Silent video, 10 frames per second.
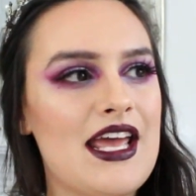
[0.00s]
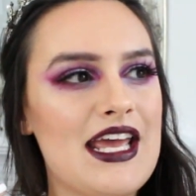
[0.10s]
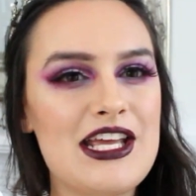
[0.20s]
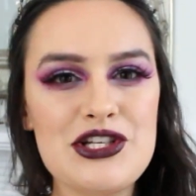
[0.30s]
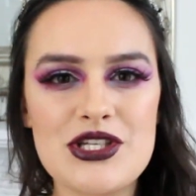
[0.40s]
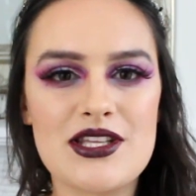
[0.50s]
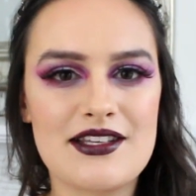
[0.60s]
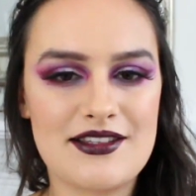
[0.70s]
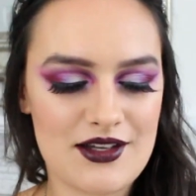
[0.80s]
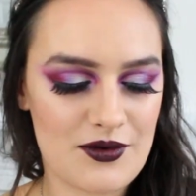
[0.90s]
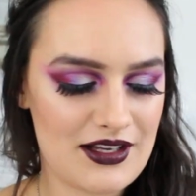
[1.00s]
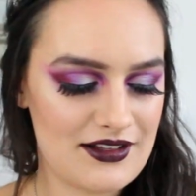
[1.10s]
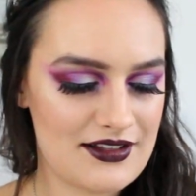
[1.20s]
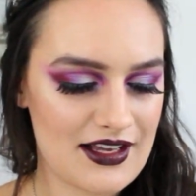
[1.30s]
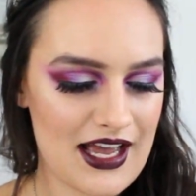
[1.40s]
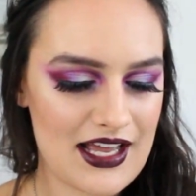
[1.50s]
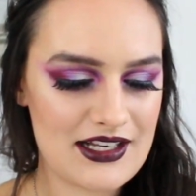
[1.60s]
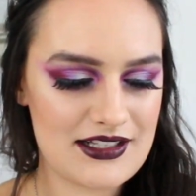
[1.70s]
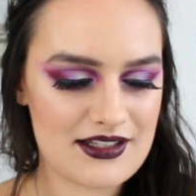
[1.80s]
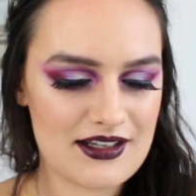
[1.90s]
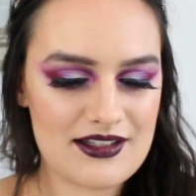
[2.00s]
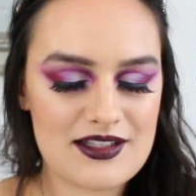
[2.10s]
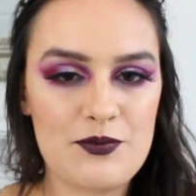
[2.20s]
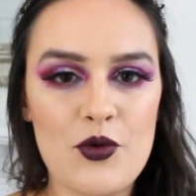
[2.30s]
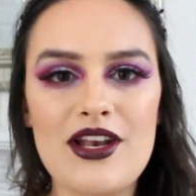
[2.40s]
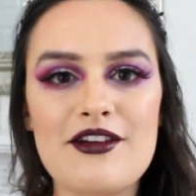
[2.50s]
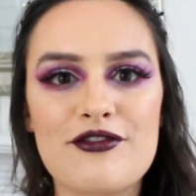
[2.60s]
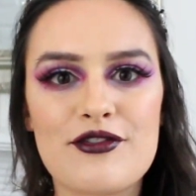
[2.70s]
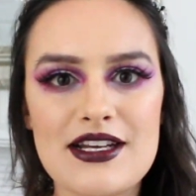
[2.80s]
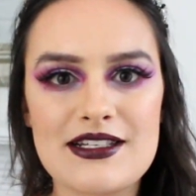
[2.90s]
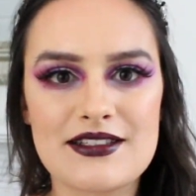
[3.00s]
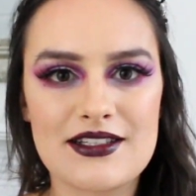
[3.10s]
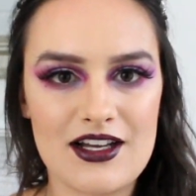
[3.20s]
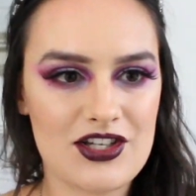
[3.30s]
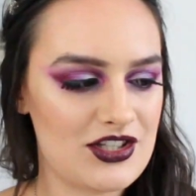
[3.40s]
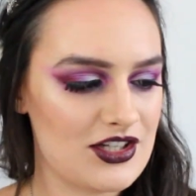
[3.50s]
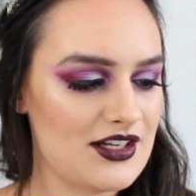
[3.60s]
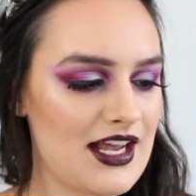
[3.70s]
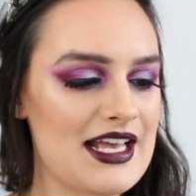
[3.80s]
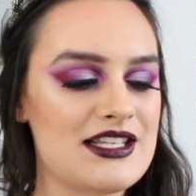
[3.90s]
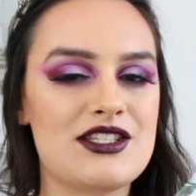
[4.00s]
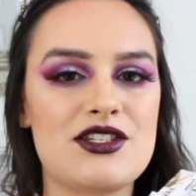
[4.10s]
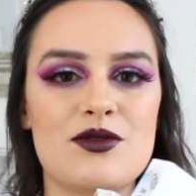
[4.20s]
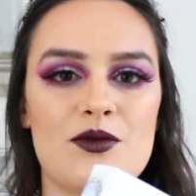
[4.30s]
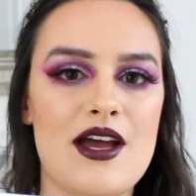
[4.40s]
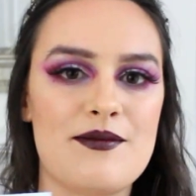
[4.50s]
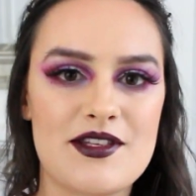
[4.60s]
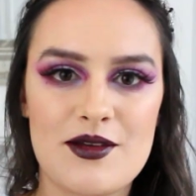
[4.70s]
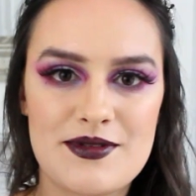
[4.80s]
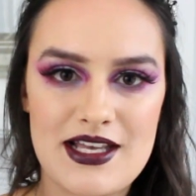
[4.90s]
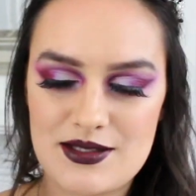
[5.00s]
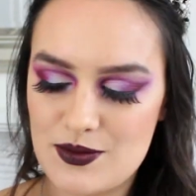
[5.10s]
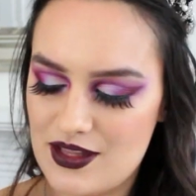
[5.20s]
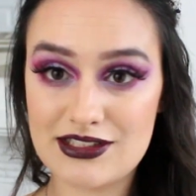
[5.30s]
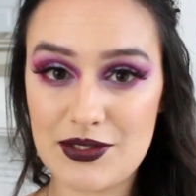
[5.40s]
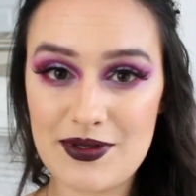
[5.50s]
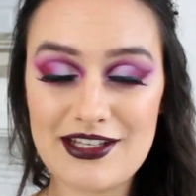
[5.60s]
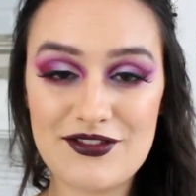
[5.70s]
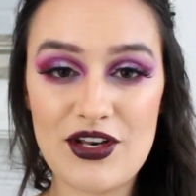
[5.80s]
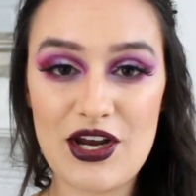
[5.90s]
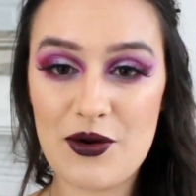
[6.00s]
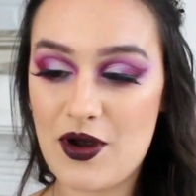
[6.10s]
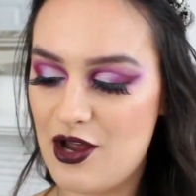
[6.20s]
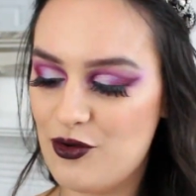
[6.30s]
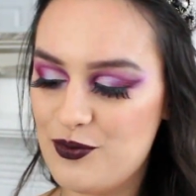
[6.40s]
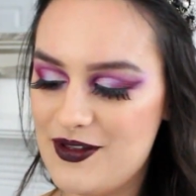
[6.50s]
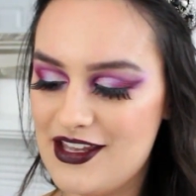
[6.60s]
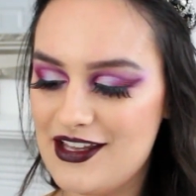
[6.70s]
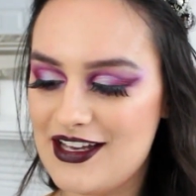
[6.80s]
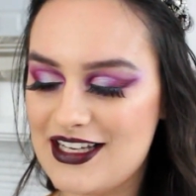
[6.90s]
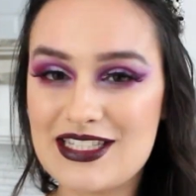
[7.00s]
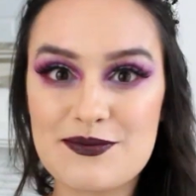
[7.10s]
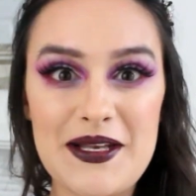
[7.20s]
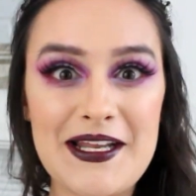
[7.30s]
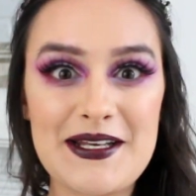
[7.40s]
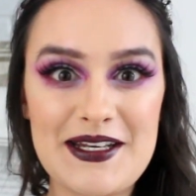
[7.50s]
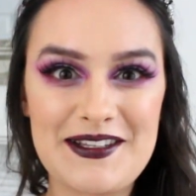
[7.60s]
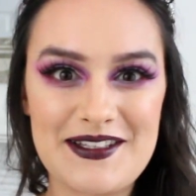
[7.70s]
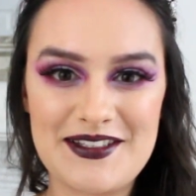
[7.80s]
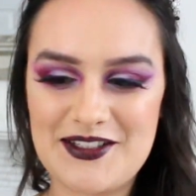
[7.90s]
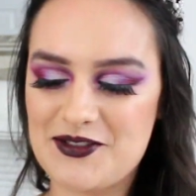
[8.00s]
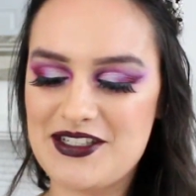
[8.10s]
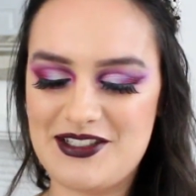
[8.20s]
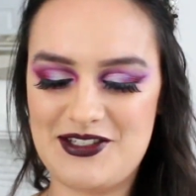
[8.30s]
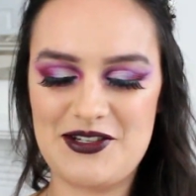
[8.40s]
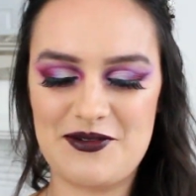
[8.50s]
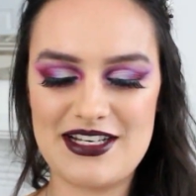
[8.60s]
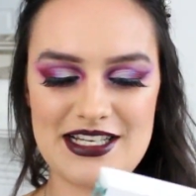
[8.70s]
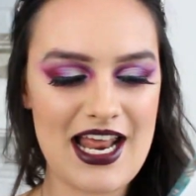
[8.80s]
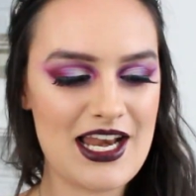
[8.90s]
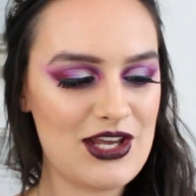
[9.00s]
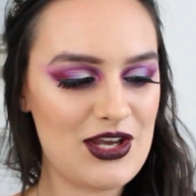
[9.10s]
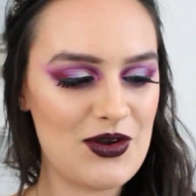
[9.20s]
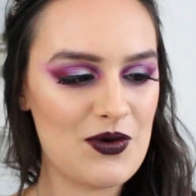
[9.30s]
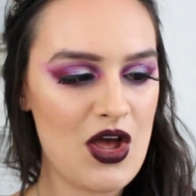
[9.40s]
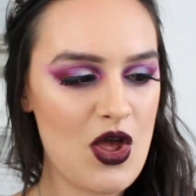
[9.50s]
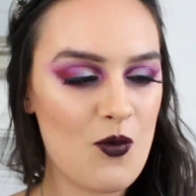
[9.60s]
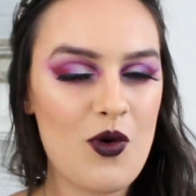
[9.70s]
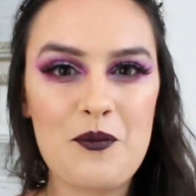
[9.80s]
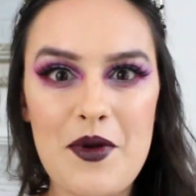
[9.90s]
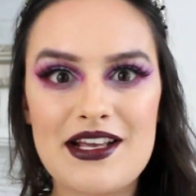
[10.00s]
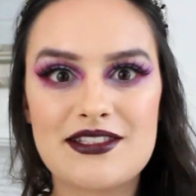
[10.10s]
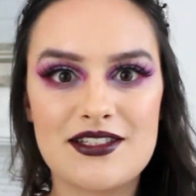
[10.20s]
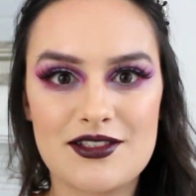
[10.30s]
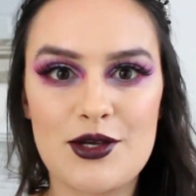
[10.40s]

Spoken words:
into the series and a spoiler-free discussion as to why I'm so obsessed So in this video, I will be explaining this series to you and telling you what makes it so